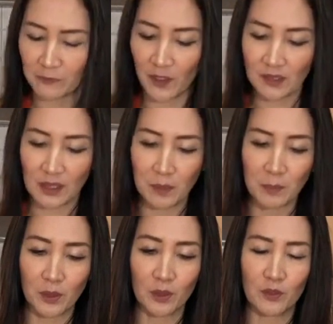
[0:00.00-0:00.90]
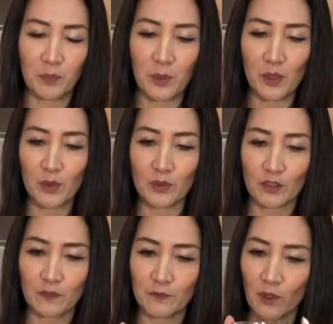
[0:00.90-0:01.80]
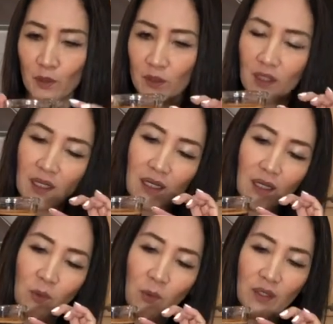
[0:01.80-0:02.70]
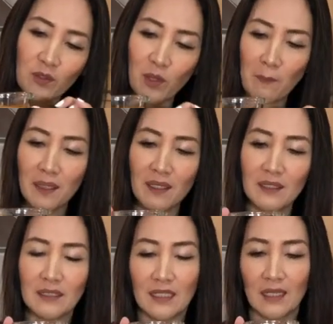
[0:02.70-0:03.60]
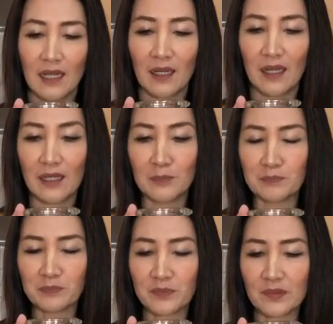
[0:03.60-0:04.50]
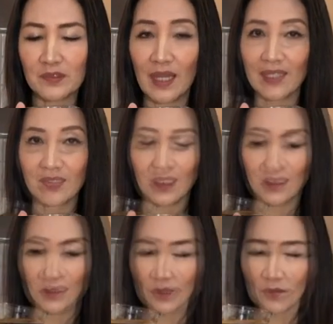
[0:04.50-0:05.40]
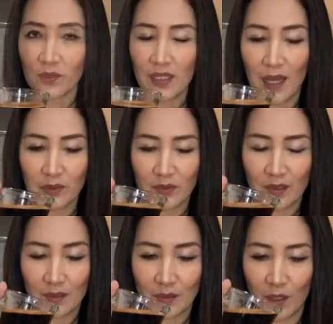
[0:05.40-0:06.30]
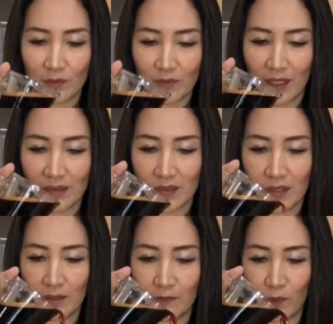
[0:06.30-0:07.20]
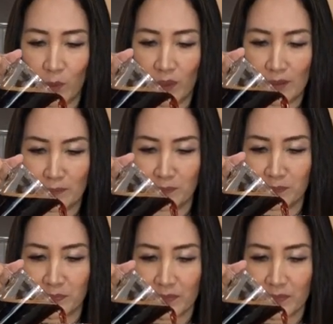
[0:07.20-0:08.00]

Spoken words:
freshly brewed, beautiful, with crema Thai tea. 3 ounces of Thai tea for one